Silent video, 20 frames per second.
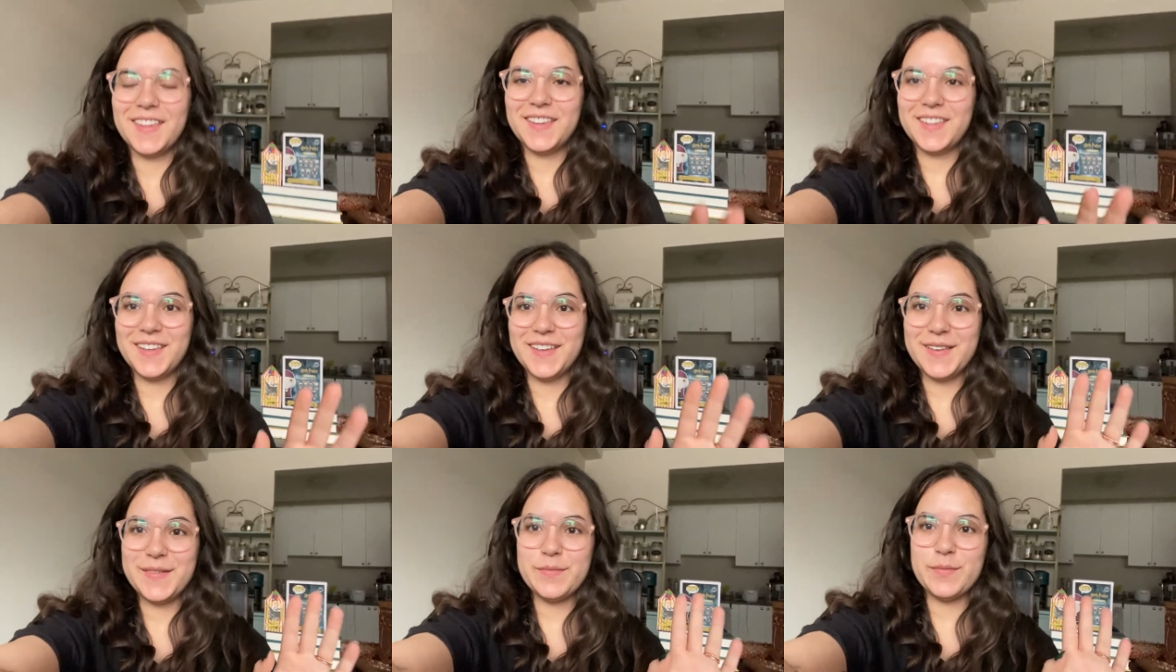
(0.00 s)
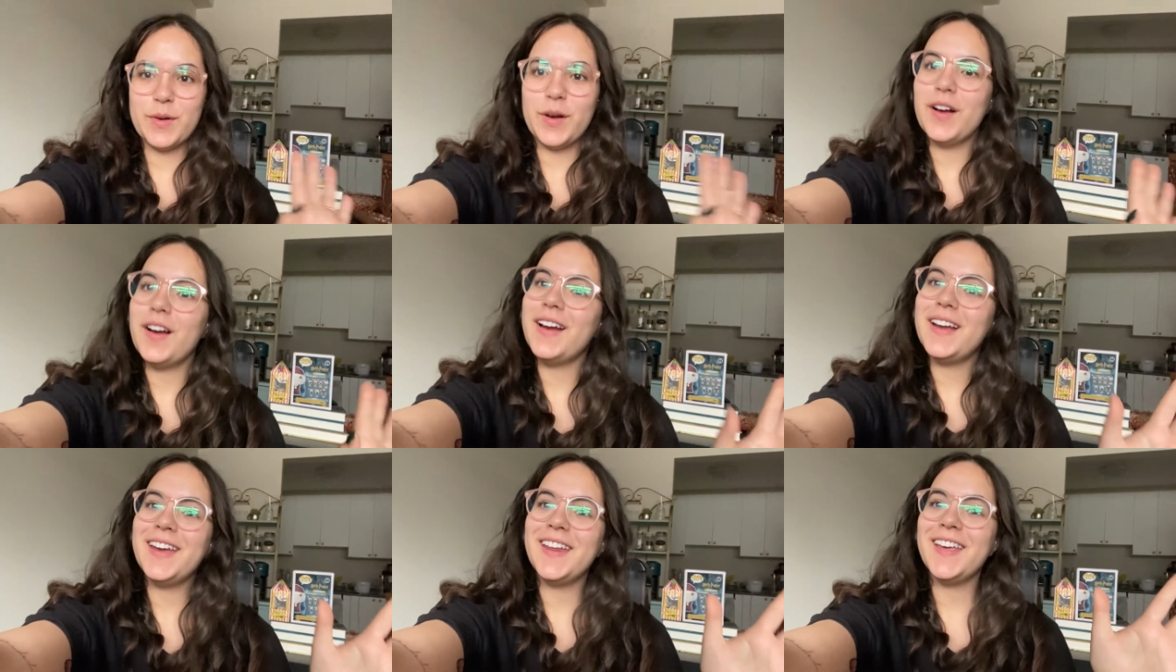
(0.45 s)
Good
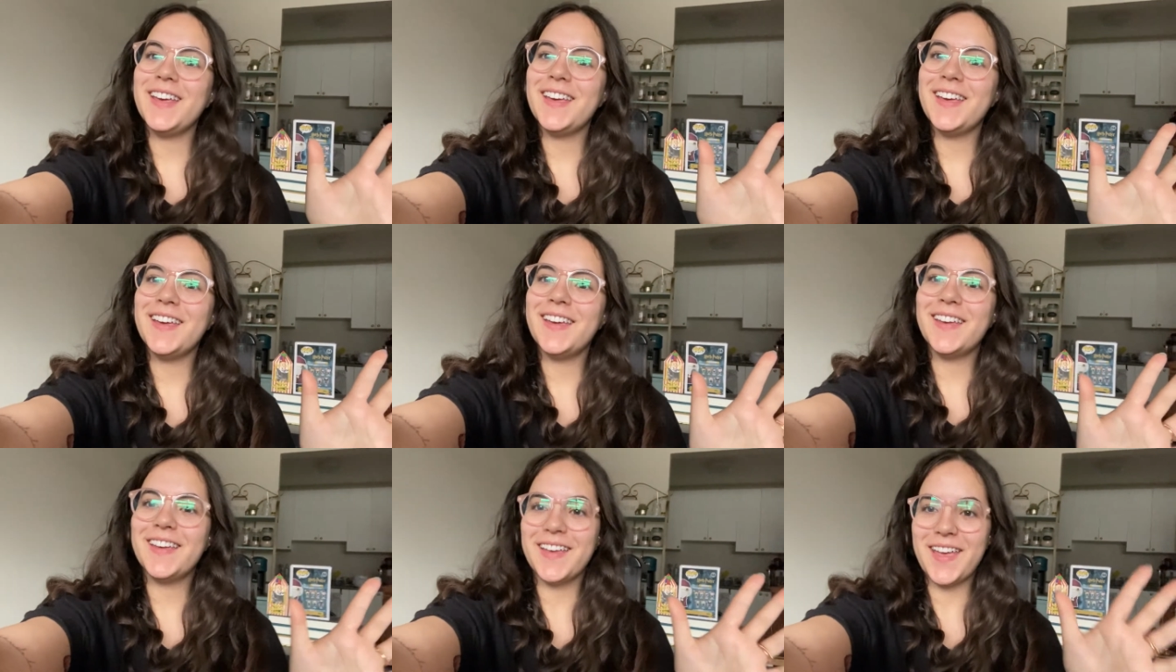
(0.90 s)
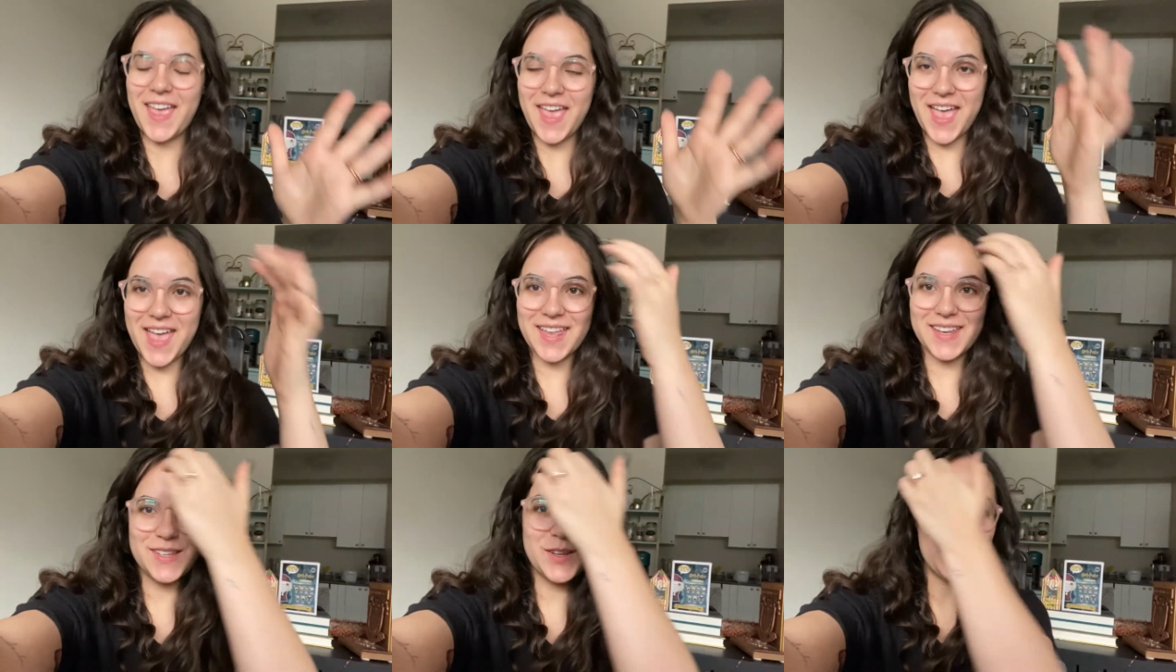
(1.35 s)
morning
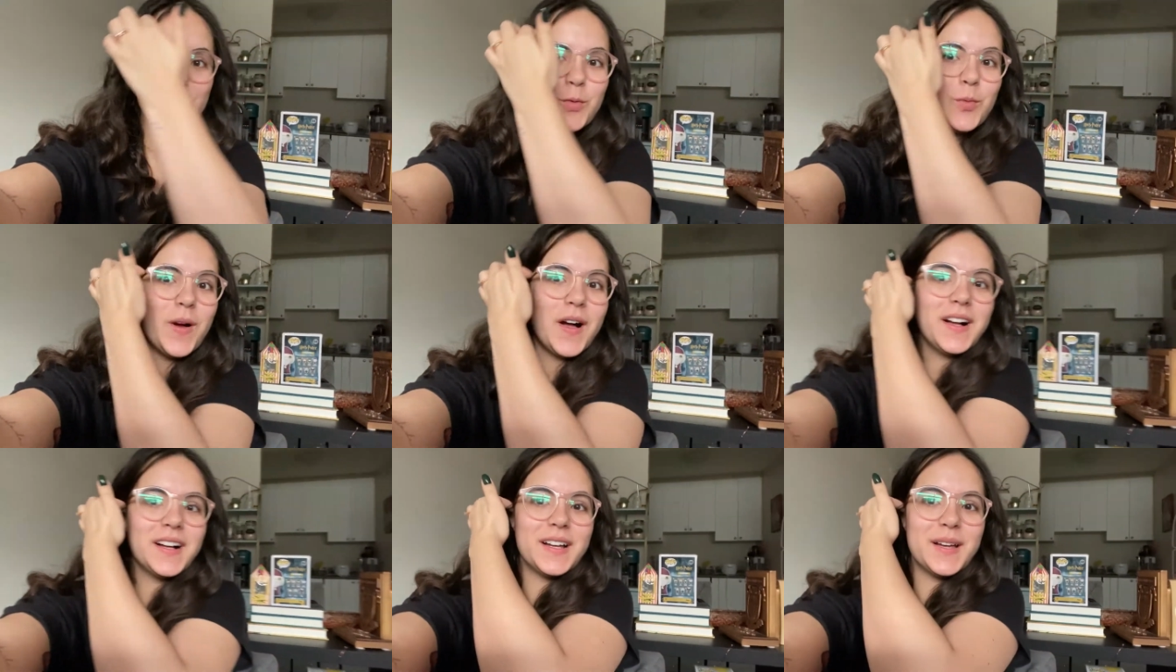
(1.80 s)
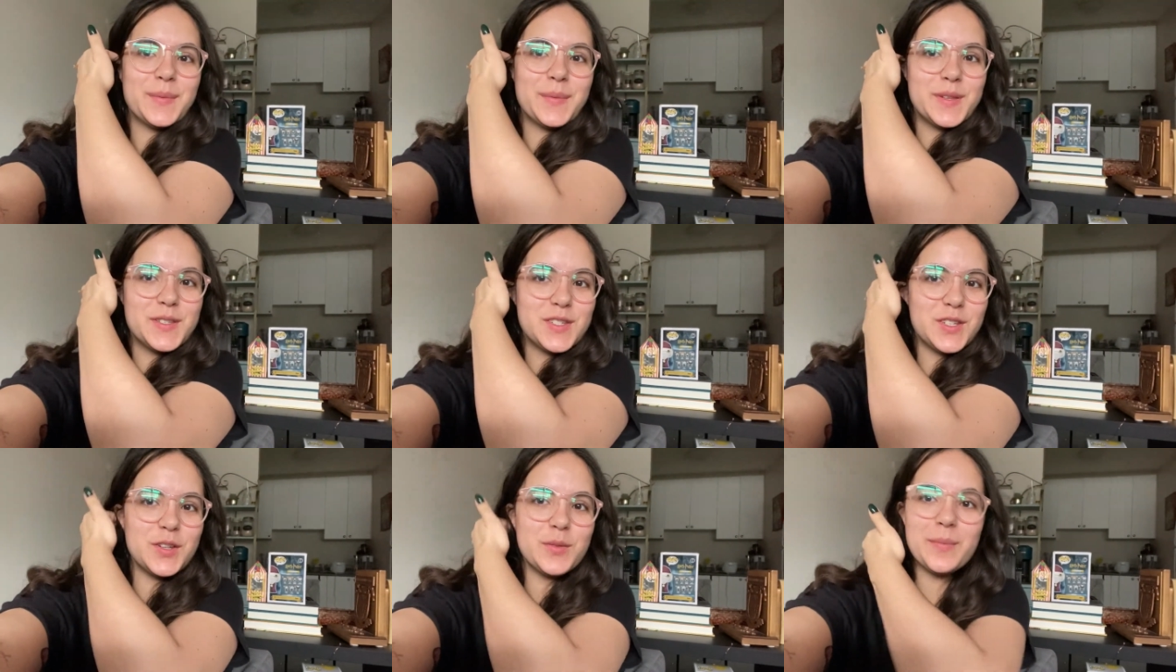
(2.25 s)
and welcome
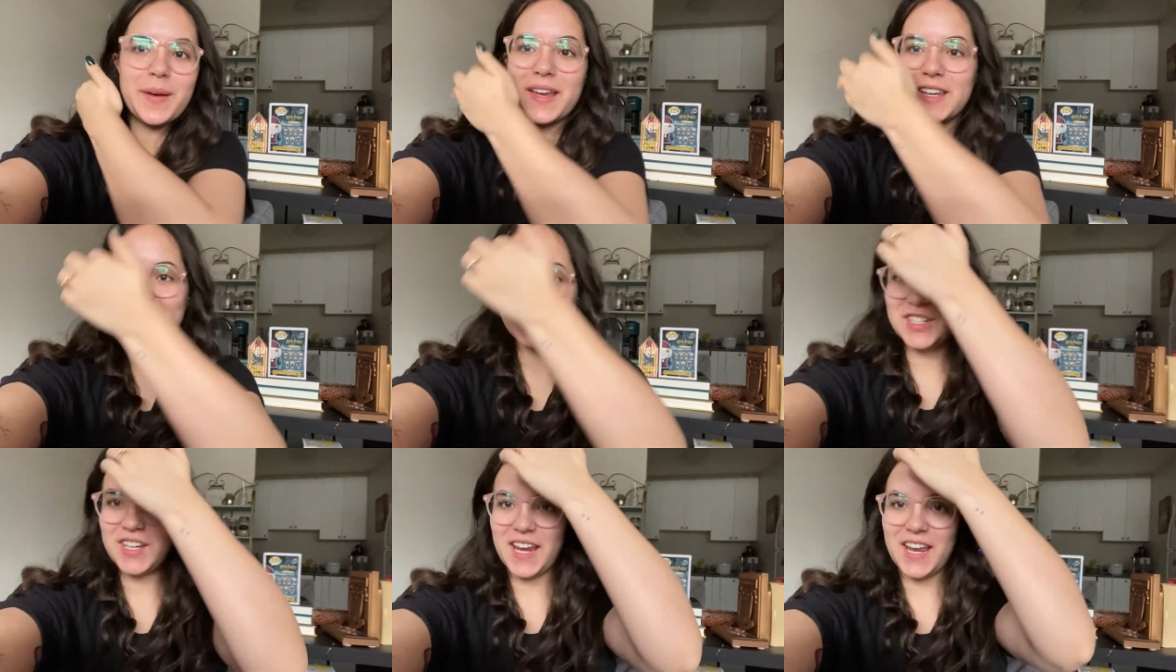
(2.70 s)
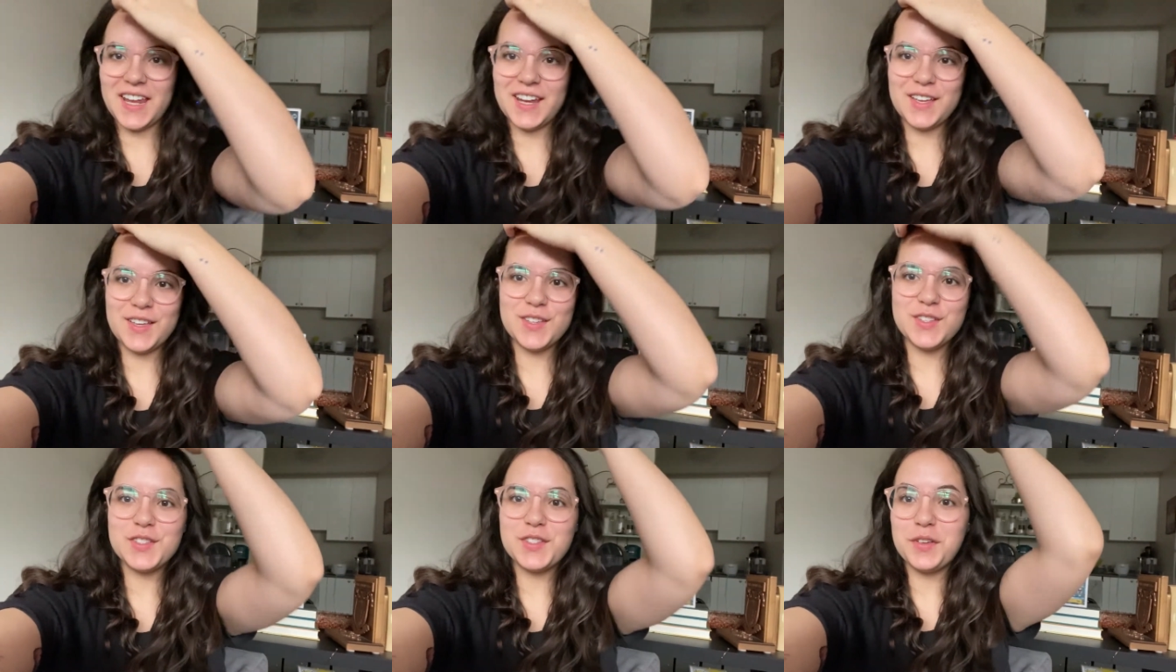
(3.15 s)
to my
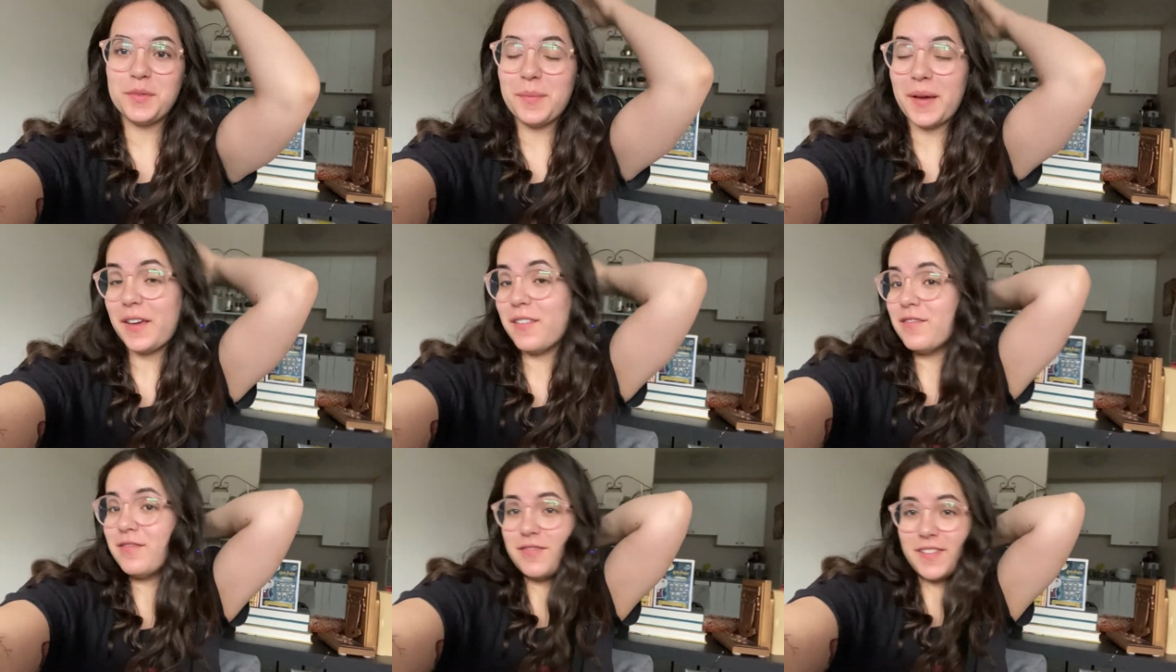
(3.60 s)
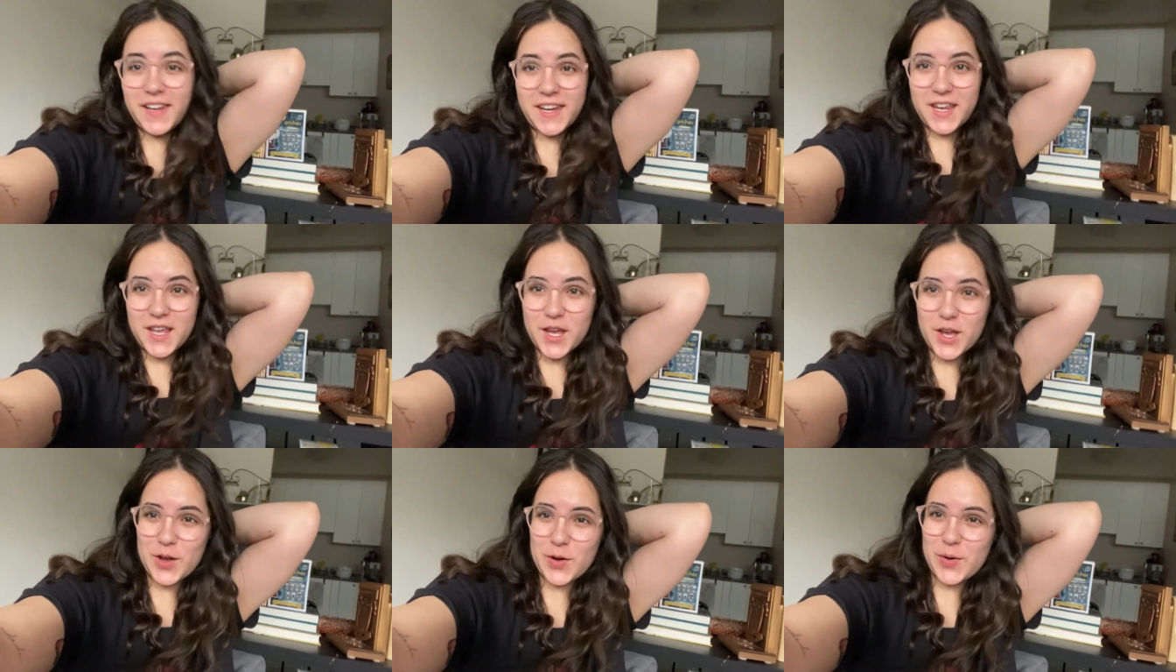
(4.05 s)
channel, to my
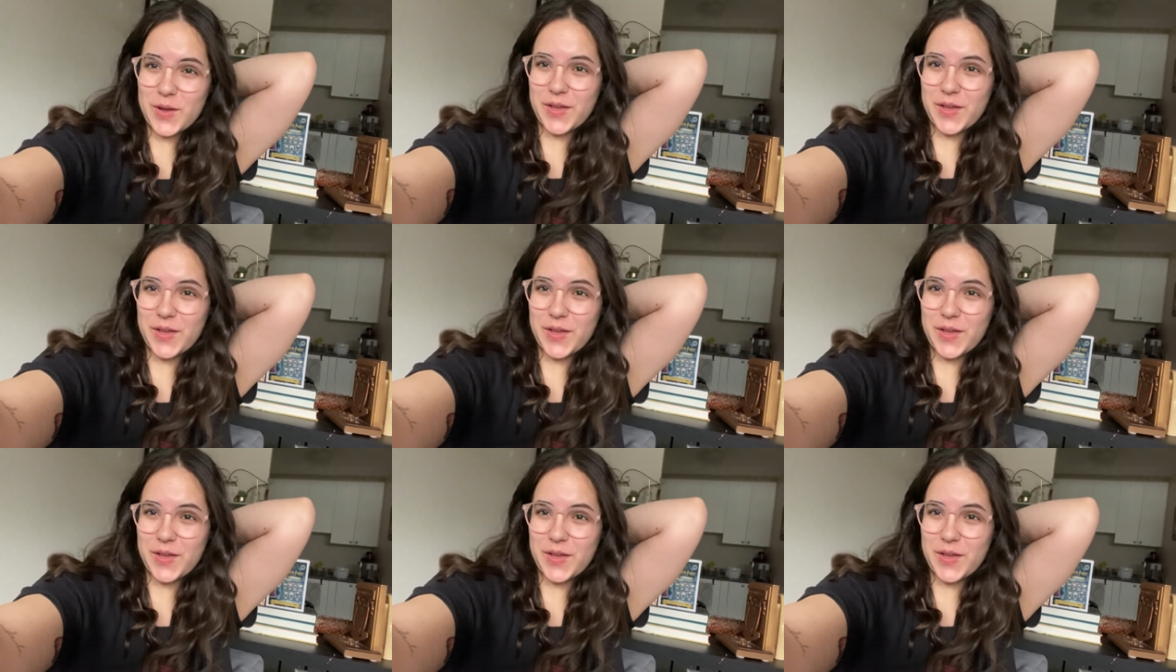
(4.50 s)
video.